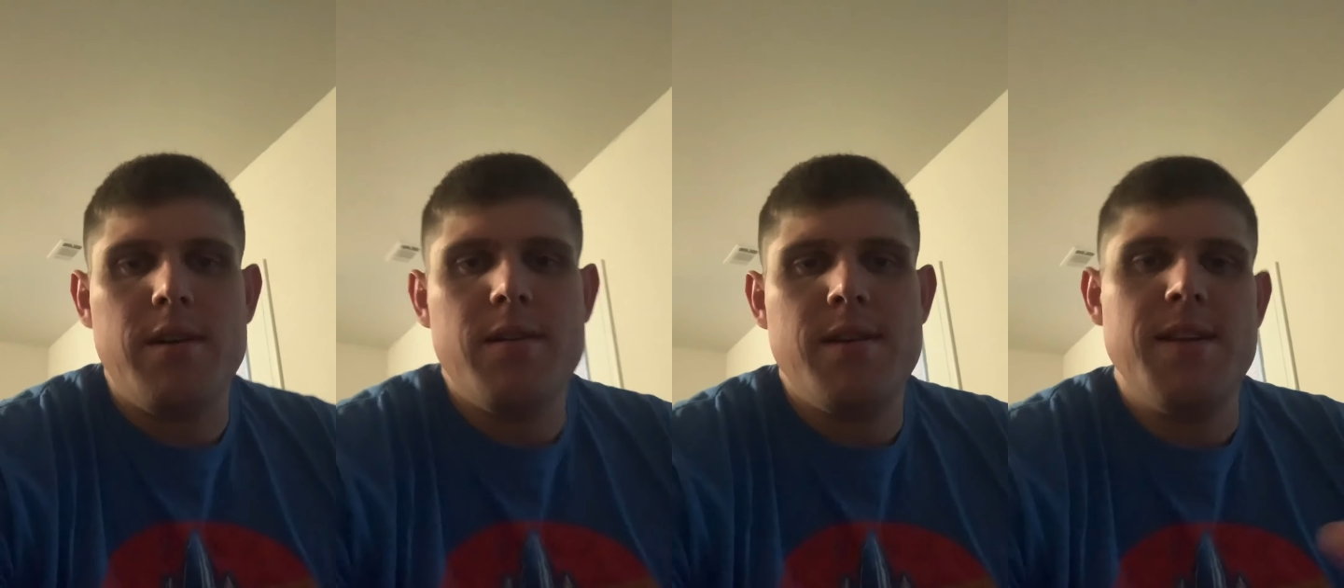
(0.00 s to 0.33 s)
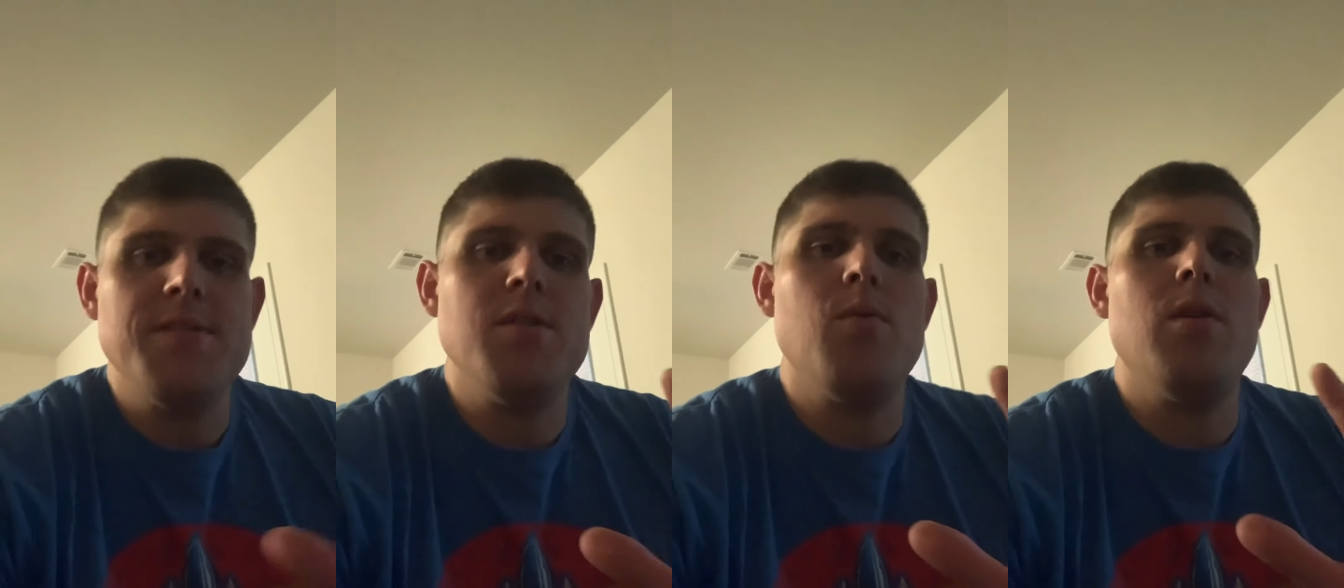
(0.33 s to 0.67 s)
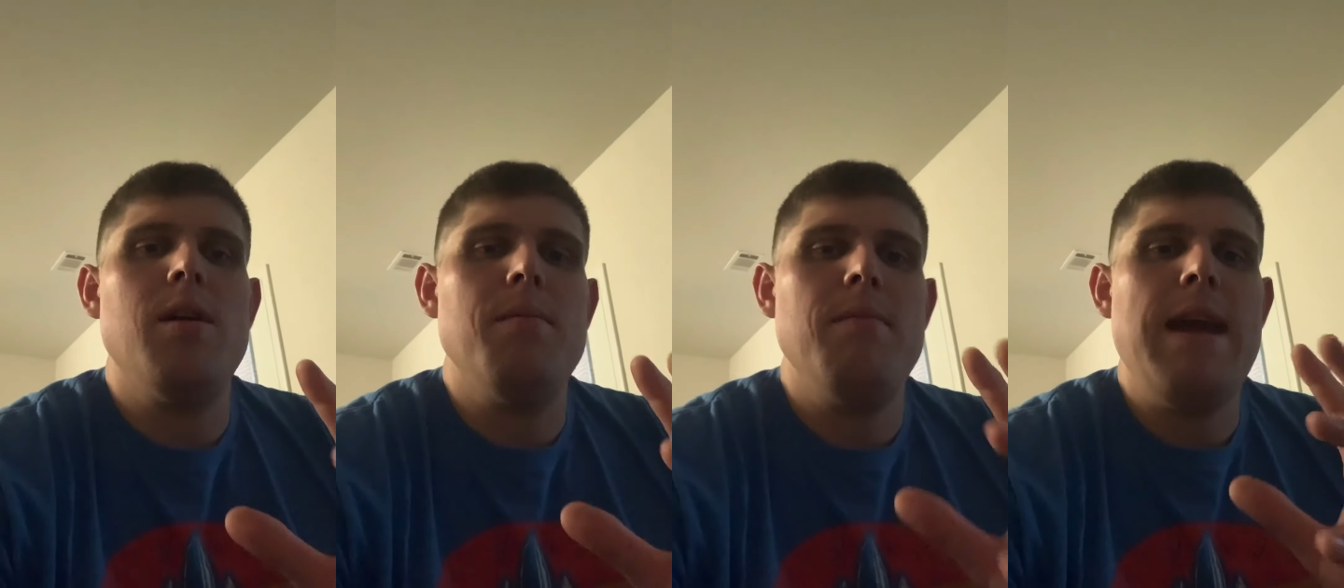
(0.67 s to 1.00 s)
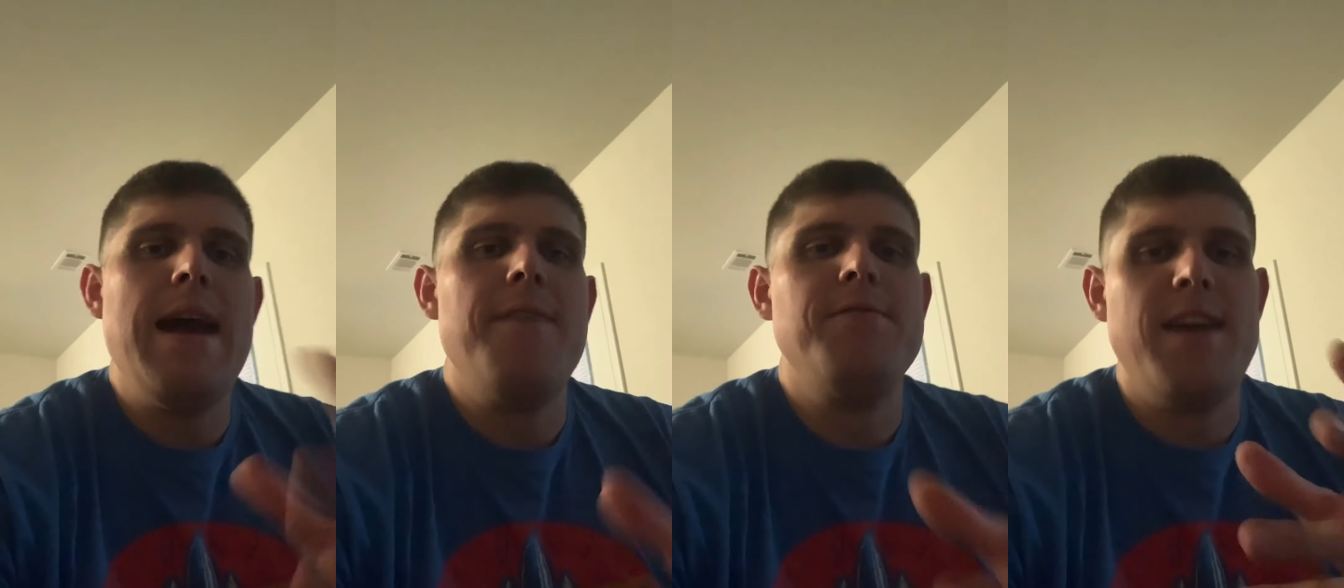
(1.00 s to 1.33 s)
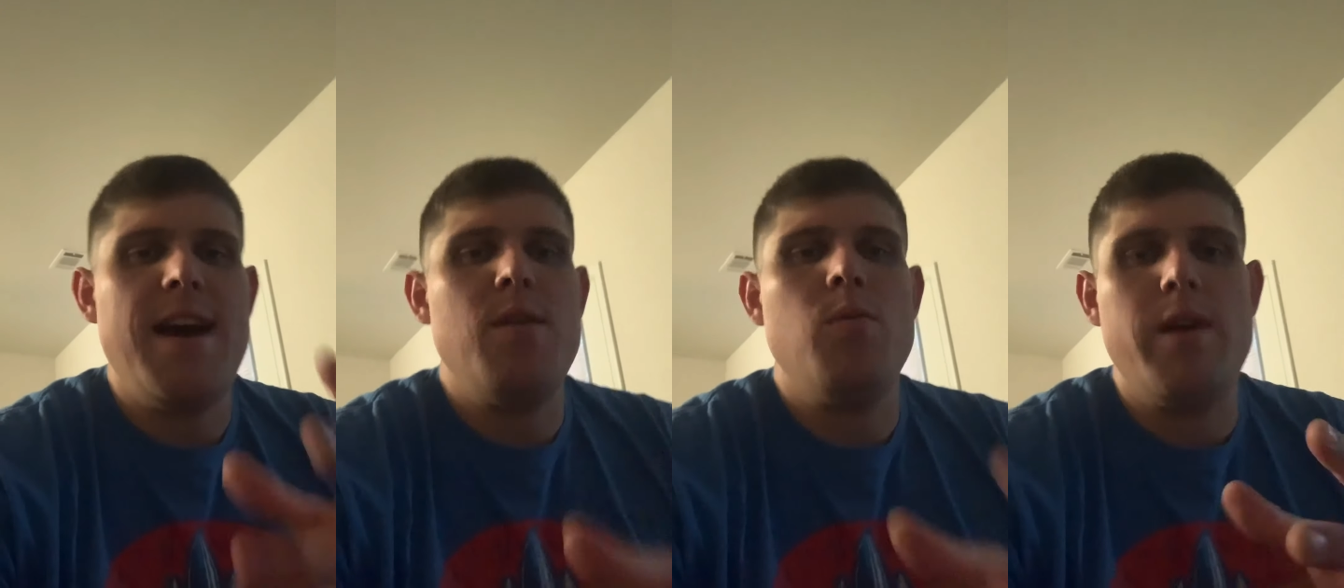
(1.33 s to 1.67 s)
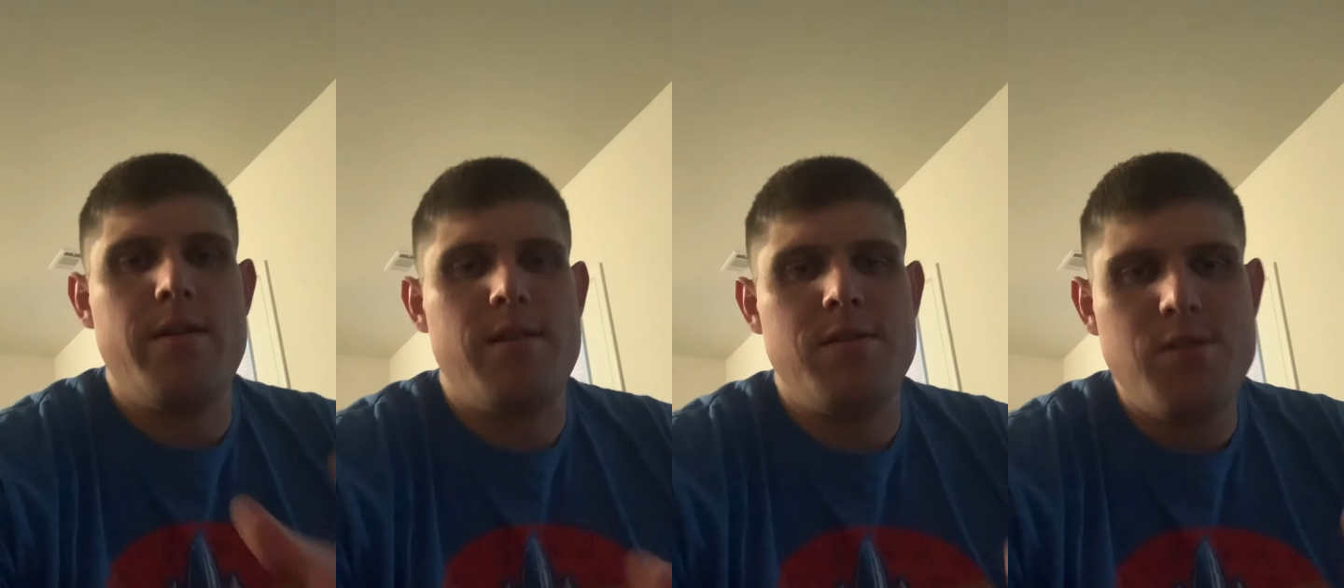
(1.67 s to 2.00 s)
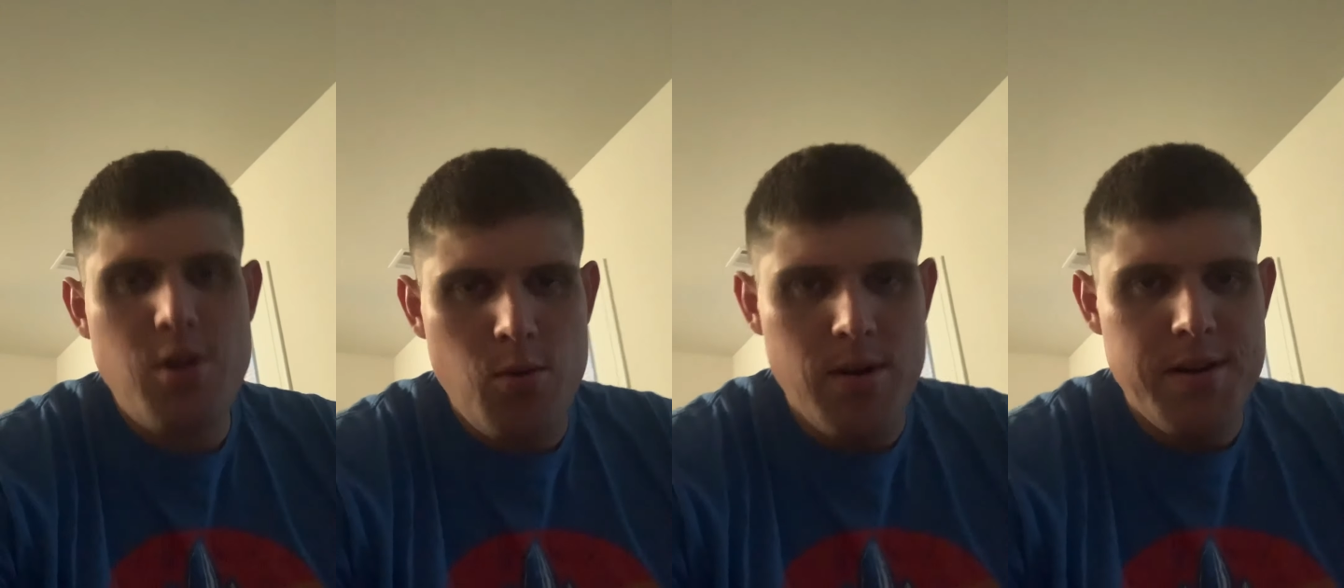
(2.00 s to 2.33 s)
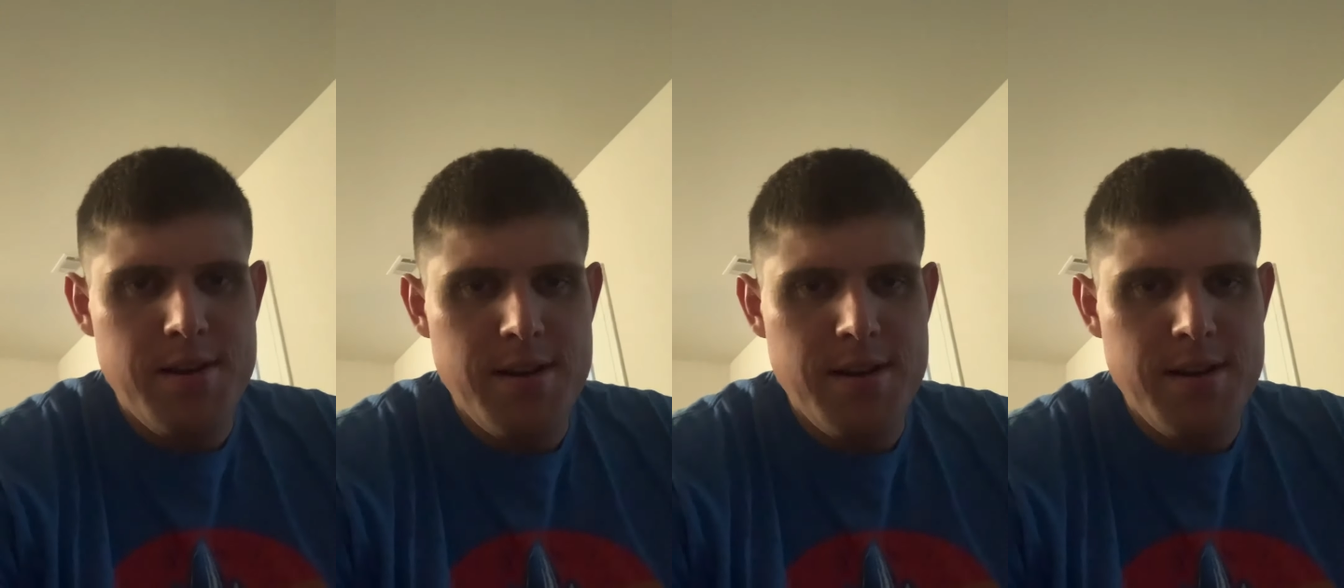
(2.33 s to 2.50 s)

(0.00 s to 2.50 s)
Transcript: I just don't want to have to add wiring to it.